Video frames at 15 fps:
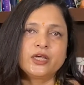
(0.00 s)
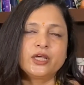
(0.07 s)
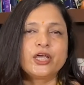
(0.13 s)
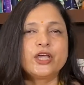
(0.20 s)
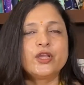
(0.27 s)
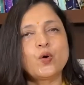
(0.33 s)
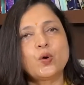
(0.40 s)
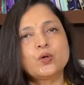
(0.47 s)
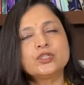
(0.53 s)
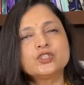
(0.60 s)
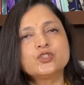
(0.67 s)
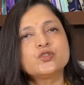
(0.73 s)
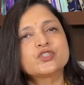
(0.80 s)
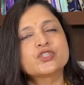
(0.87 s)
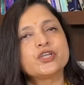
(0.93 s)
in order
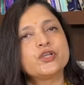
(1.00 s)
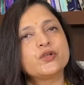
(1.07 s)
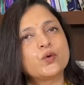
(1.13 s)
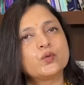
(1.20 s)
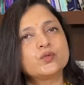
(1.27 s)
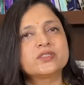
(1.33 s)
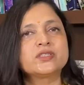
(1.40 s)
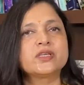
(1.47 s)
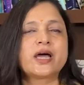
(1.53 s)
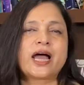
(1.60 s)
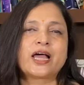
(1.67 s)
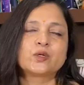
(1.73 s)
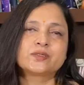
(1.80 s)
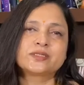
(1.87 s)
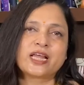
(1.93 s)
to sclerose the
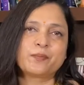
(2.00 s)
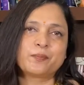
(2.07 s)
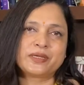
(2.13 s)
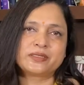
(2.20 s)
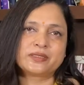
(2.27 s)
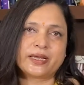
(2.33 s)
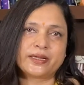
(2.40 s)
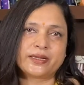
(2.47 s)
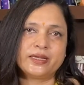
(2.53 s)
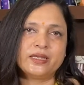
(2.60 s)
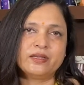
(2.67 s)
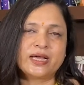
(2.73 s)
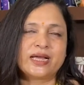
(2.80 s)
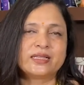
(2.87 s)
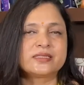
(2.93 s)
hydrosalpinx lining,
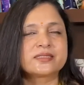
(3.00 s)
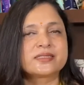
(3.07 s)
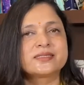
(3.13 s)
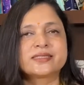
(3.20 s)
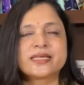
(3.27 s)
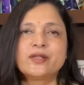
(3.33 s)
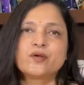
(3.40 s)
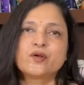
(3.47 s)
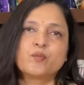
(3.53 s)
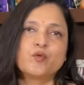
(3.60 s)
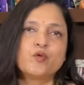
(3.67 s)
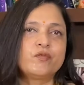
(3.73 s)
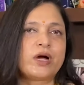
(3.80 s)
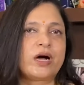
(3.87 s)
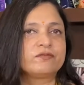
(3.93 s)
and this is then
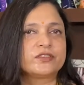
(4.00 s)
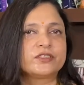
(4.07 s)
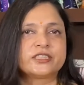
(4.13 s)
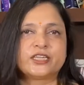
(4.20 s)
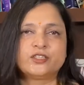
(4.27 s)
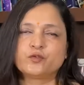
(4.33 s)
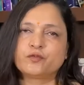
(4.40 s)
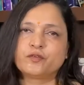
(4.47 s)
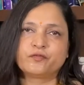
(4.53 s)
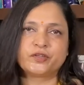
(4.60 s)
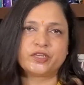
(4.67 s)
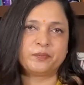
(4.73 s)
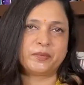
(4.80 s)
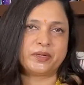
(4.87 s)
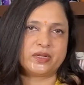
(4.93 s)
removed after 10 to
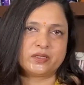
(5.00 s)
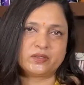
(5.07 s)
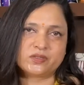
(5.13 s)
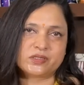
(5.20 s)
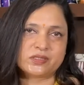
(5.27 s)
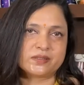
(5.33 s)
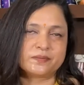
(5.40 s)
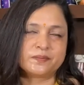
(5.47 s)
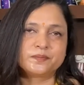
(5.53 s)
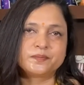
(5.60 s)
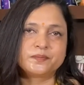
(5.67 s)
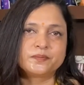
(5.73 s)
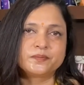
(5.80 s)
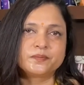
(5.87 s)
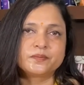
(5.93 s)
15 minutes.
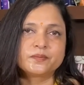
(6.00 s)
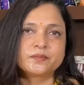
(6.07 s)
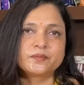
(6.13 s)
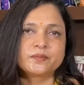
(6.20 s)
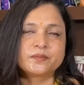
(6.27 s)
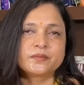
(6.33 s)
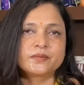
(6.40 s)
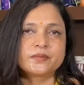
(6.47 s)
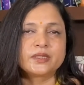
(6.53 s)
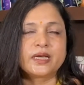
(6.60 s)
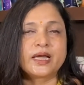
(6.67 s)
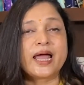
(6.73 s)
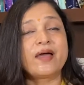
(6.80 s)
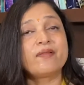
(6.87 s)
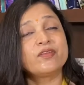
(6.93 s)

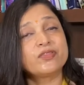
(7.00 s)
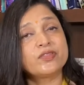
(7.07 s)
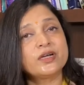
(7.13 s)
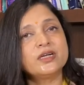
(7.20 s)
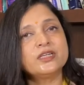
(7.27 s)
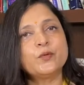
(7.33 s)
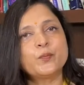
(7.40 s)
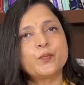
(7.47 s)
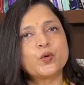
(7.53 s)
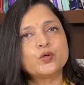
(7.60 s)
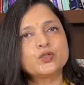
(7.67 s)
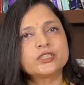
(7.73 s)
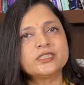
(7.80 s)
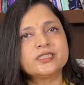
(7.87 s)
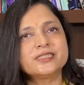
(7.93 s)
And the third
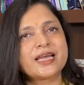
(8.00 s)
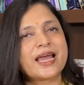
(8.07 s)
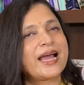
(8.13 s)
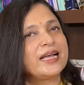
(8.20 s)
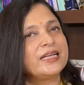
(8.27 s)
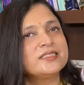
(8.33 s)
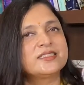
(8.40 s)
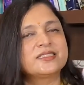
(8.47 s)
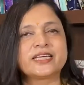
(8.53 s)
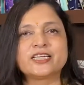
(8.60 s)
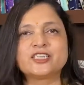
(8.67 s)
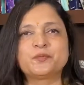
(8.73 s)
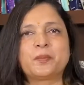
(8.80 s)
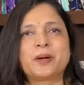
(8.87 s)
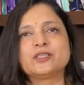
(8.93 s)
approach is, as
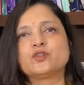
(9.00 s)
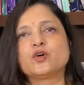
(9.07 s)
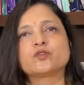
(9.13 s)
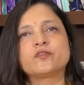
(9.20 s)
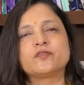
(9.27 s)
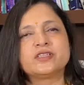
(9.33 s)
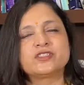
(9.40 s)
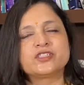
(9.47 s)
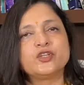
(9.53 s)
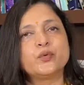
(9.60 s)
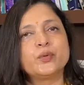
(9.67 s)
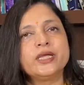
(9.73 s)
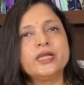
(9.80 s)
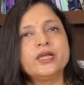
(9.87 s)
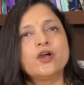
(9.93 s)
said by Dr.
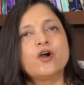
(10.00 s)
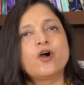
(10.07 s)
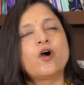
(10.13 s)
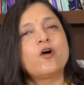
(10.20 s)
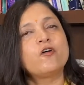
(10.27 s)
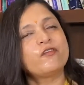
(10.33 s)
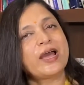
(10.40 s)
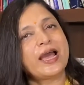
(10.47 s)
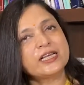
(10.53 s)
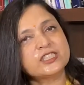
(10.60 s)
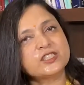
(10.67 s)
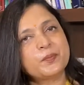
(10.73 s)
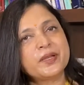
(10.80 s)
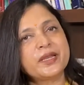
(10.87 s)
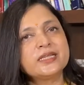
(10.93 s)
Fessy, of
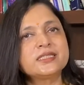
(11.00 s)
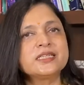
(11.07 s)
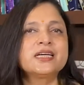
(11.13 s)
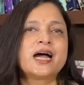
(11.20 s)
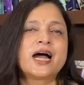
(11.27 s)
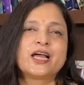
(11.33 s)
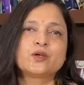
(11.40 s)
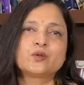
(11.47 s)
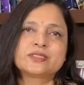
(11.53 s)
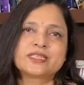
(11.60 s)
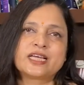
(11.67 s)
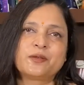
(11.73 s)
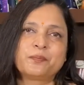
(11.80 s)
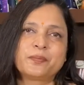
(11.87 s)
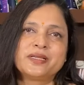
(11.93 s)
aspirating a
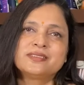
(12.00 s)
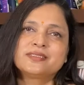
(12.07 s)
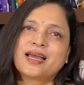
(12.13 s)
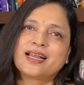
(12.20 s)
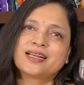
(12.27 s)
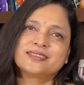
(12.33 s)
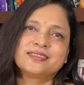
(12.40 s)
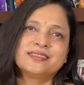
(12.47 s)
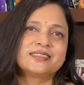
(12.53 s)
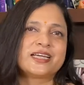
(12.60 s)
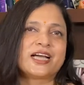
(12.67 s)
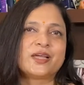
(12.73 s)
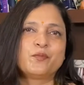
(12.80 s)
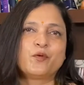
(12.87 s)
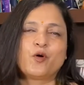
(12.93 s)
hydrosalpinx at the
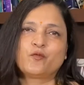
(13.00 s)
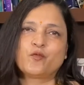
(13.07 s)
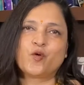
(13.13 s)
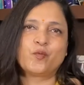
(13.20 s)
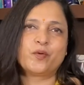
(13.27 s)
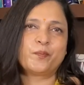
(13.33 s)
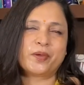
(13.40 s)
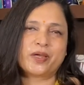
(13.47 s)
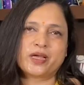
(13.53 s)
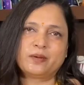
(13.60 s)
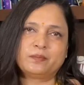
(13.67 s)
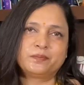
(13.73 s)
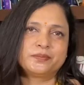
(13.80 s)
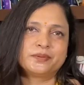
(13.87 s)
time of ovum pickup.